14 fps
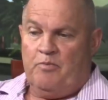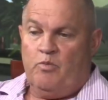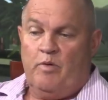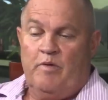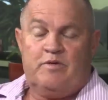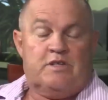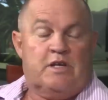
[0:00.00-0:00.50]

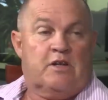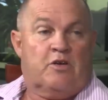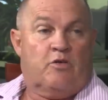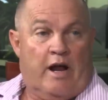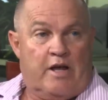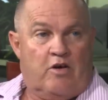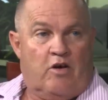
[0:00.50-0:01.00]
We've seen
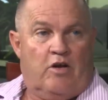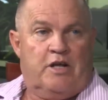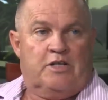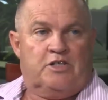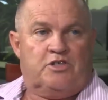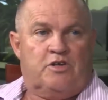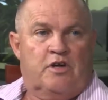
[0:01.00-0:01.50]
Grey
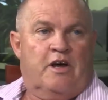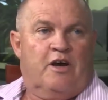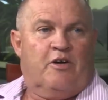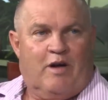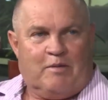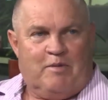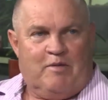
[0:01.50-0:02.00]
College,
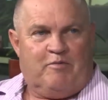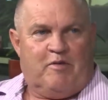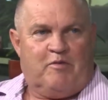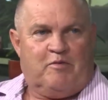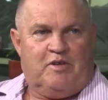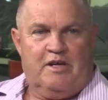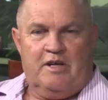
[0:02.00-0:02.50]
Rugby
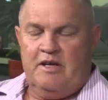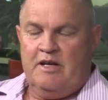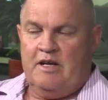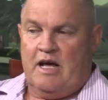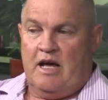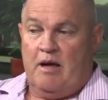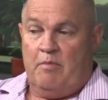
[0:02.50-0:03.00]

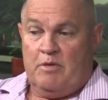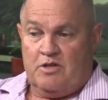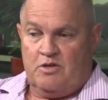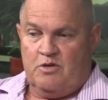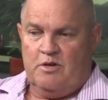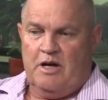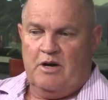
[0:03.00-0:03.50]
15,
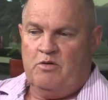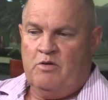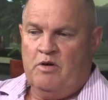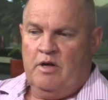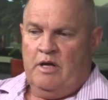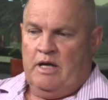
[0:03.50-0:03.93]
Mizuno,